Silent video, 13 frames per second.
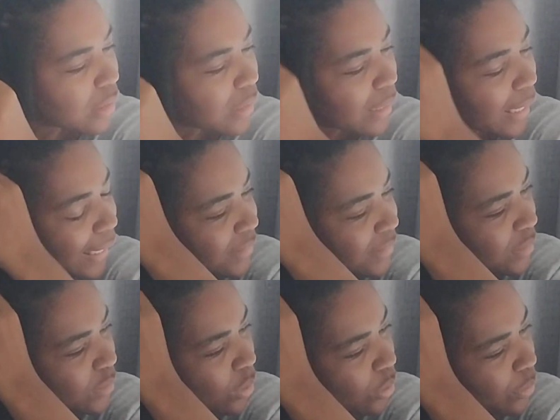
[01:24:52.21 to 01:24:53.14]
And
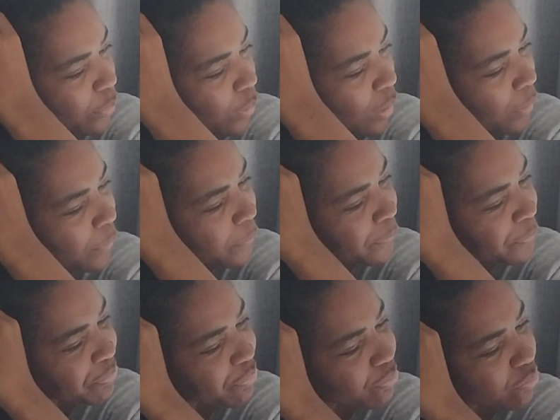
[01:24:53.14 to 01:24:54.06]
so
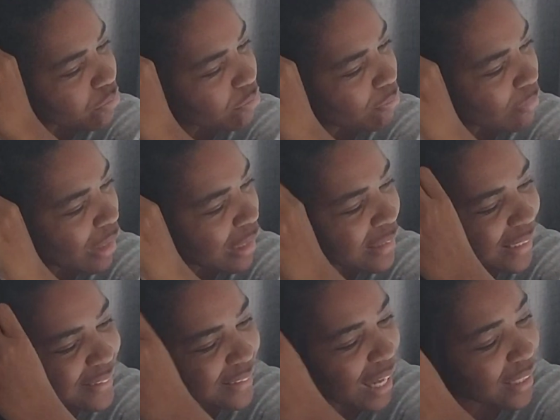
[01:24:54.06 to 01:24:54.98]
that's
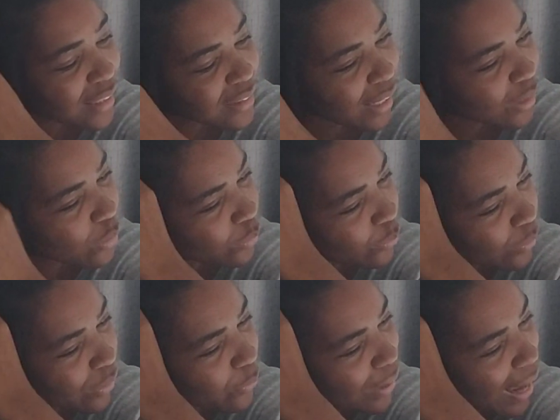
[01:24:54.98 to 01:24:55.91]
kind of like where
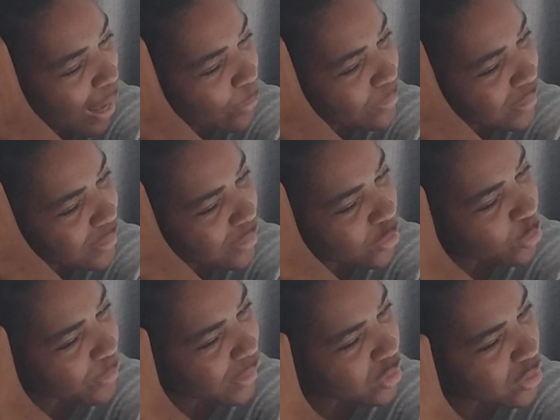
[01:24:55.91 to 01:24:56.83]
we're at with the
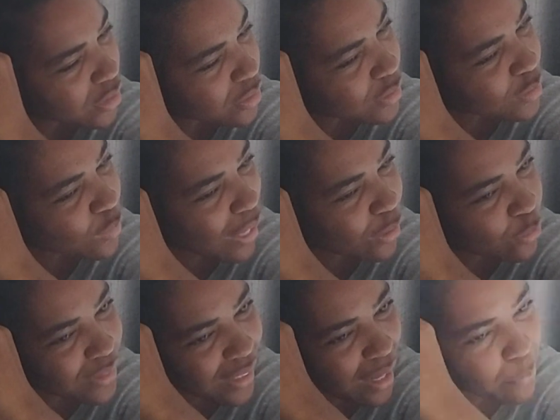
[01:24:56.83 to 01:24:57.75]
situation. So I don't
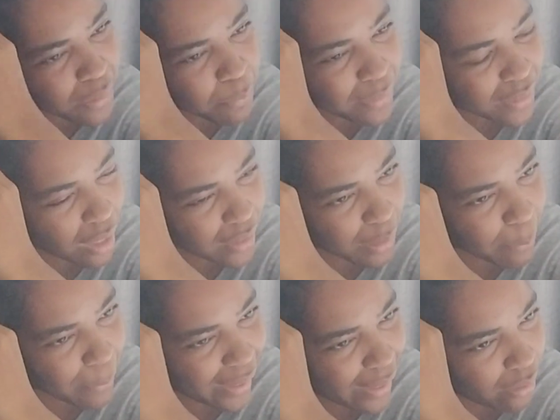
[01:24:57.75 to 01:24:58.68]
think I'm going to be locking my
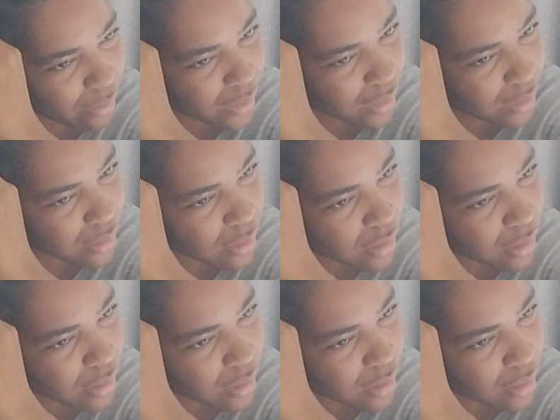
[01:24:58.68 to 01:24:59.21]
hair again.